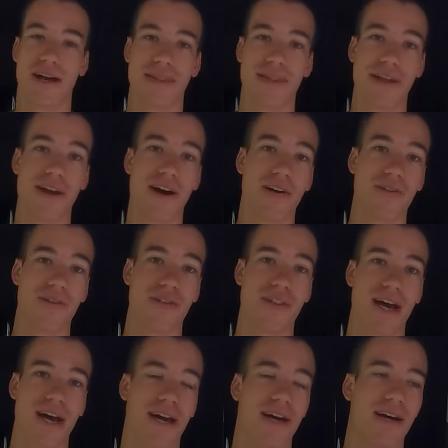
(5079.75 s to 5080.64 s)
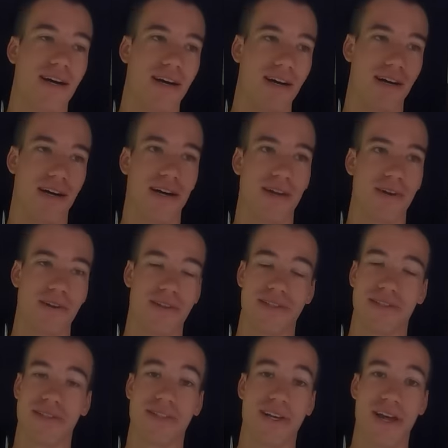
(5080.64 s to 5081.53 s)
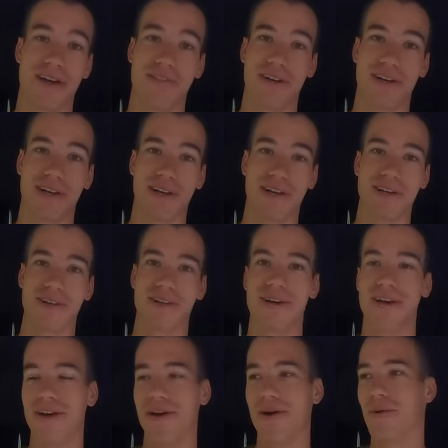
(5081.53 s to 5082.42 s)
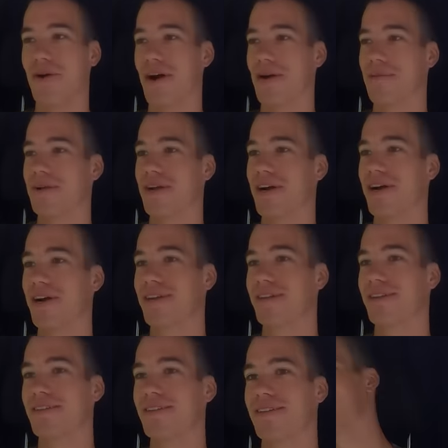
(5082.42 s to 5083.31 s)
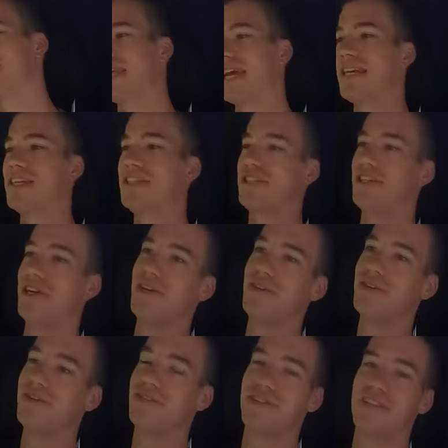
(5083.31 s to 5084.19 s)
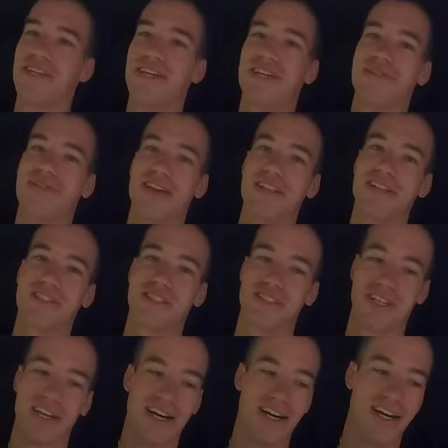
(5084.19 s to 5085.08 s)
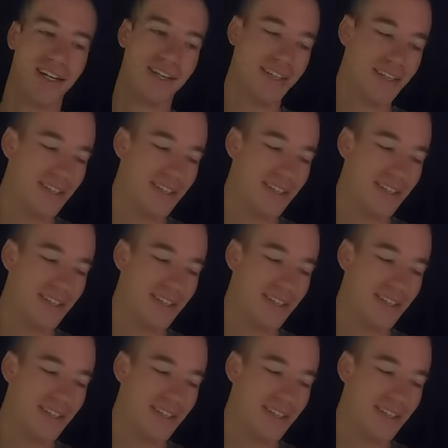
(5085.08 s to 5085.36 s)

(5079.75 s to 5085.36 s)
And then after that, I honestly don't have a clue where I'm going. Stay tuned for the adventure.